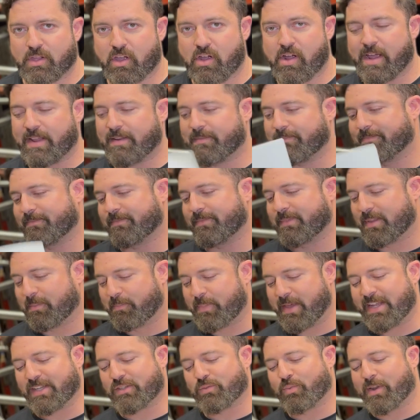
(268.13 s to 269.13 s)
All right, the
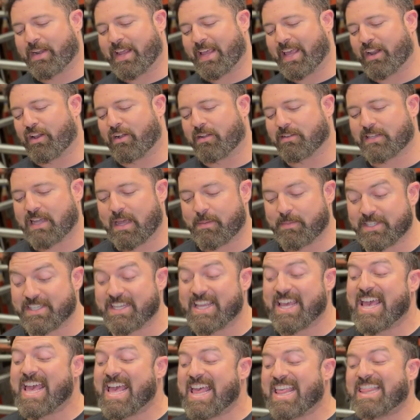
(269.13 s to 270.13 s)
biggest one I get all the time is,
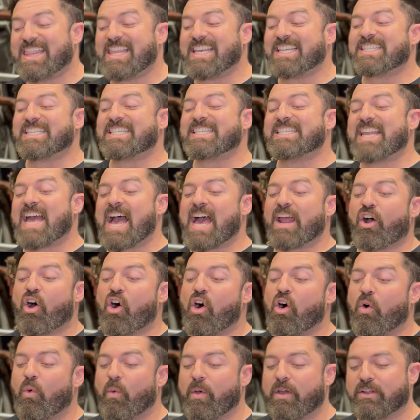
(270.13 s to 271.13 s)
this is not
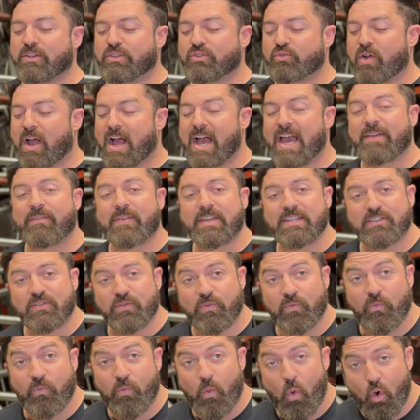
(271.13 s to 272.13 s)
all-wheel drive, it's
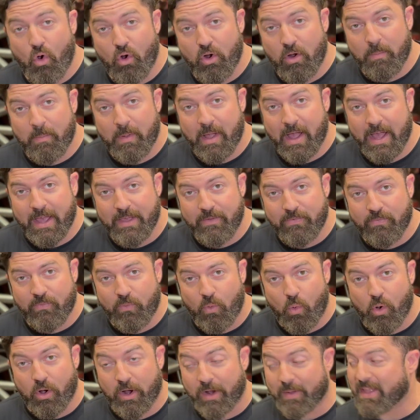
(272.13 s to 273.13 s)

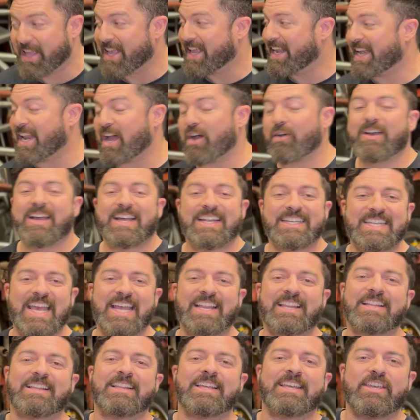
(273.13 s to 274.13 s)
4x4. Now,
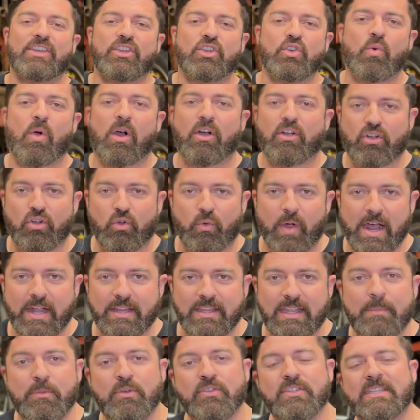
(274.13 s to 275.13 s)
technically, you are correct.
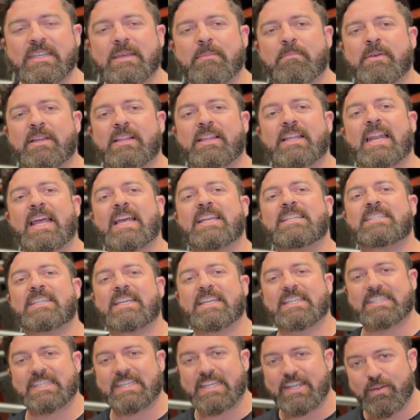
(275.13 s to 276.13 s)
I'm using a billet
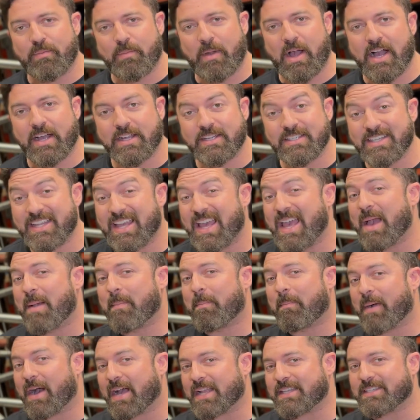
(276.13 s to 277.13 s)
SCS gearbox,
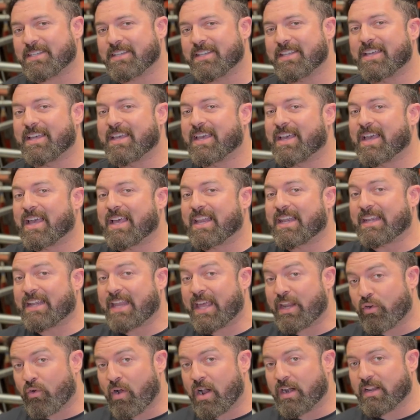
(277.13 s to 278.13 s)
but
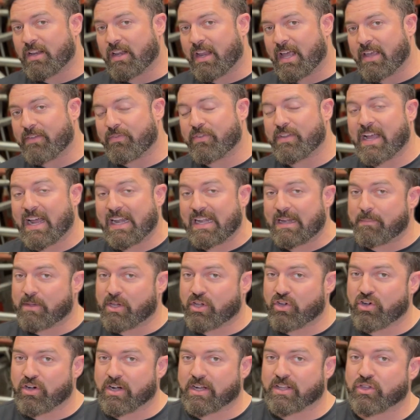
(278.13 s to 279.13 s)
later on in life, you gotta let me
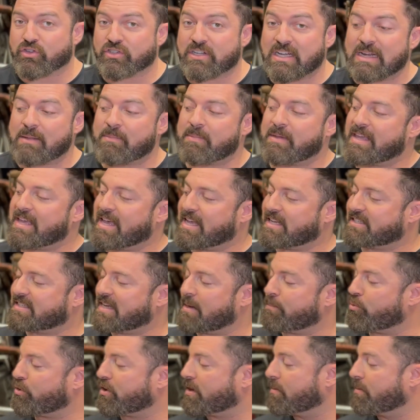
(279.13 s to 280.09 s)
cook. There's gonna be a separate